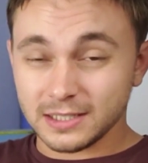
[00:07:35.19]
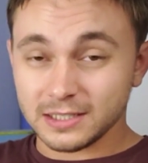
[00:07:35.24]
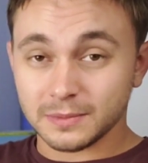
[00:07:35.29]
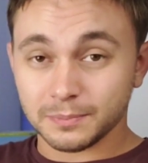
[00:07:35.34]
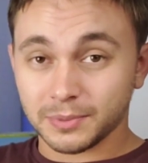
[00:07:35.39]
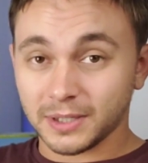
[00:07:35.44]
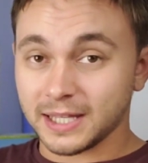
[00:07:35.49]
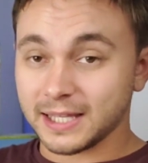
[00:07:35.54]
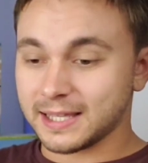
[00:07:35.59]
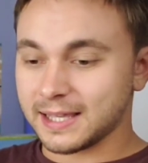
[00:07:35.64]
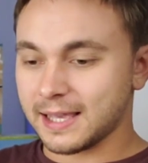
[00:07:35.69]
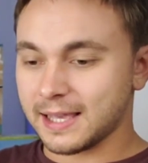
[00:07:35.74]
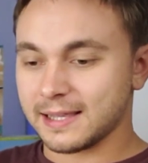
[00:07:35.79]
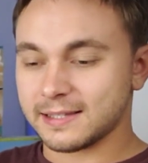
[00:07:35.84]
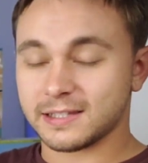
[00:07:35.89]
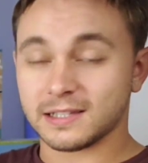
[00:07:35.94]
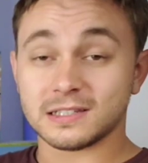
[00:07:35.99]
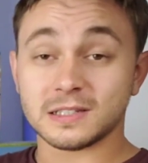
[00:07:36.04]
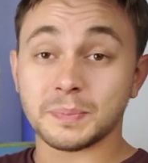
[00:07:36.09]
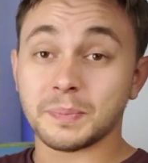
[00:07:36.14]
display
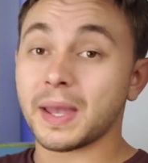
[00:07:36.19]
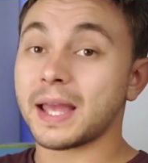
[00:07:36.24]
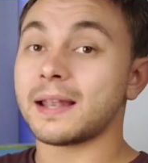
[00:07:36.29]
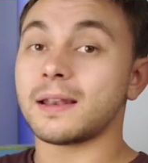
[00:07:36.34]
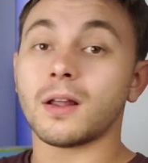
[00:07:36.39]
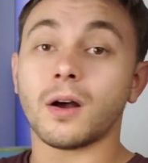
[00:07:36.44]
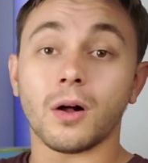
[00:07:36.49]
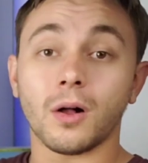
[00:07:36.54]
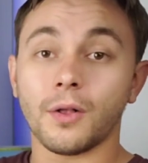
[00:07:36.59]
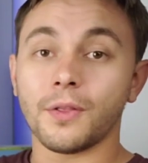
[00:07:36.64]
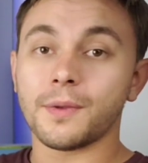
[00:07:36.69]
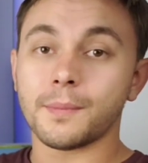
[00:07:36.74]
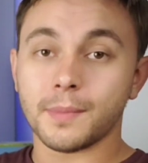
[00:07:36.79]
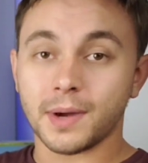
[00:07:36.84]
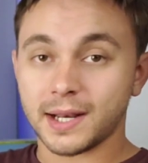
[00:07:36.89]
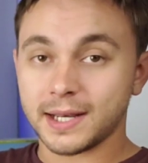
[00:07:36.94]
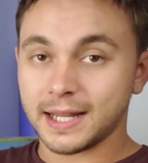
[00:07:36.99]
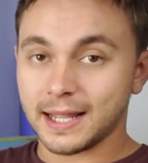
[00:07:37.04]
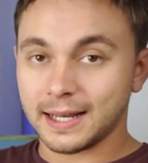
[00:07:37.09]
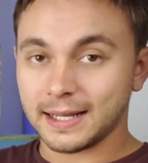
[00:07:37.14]
case, spend all the
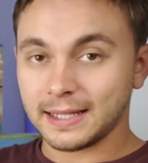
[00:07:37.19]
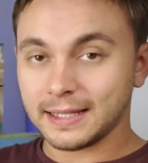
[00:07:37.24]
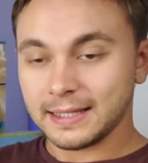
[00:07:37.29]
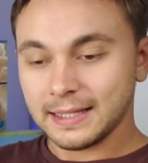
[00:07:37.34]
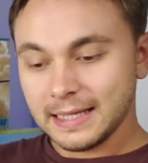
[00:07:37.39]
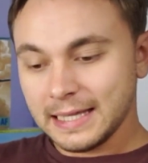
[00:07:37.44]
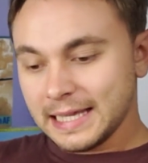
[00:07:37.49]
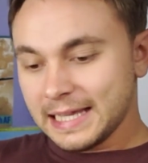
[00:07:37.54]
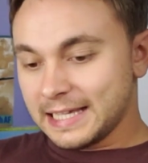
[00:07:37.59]
money on it,